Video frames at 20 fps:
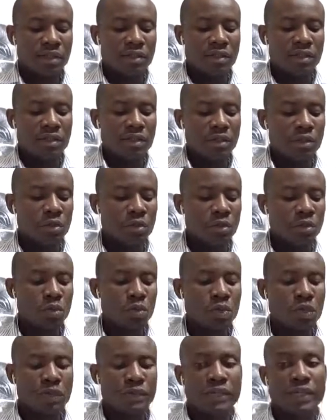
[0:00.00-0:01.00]
the rule,
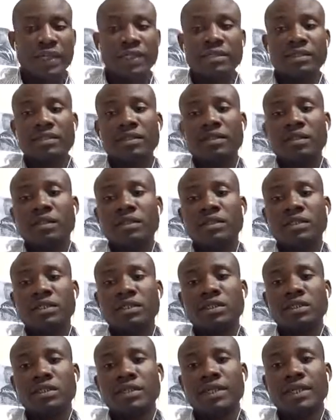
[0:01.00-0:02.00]
and that is called
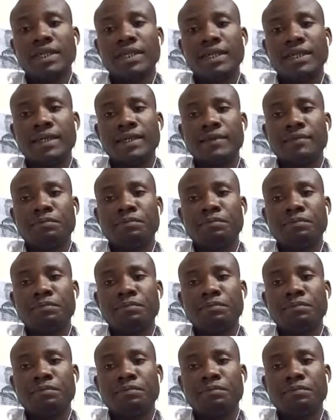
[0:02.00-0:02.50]
the